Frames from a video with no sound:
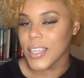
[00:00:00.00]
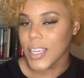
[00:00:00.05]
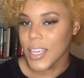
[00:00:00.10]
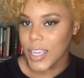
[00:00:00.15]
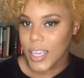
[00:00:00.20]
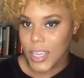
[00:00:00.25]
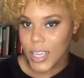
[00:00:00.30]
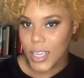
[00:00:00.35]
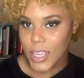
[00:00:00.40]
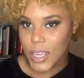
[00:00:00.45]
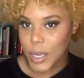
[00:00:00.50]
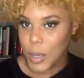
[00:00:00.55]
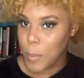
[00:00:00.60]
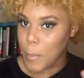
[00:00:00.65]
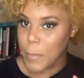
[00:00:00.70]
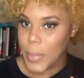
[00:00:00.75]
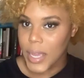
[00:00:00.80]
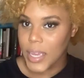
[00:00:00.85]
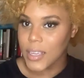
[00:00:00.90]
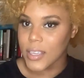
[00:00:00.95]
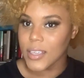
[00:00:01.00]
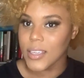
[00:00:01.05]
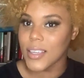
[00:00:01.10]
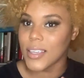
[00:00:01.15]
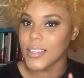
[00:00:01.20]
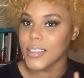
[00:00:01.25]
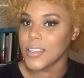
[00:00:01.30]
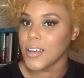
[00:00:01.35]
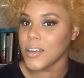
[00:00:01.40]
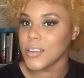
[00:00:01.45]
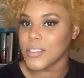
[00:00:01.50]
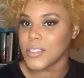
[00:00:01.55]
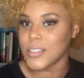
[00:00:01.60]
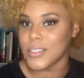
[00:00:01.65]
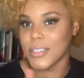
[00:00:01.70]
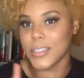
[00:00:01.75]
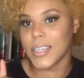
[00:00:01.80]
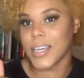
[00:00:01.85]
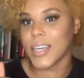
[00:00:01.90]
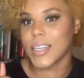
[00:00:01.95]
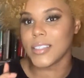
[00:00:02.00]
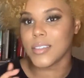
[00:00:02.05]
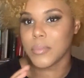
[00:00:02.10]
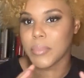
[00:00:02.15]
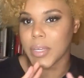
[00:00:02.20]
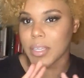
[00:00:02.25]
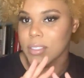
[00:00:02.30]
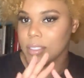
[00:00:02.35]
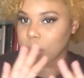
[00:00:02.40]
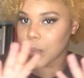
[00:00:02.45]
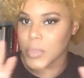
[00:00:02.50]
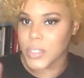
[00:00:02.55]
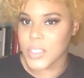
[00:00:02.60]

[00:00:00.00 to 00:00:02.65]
and come back and talk to you guys about some of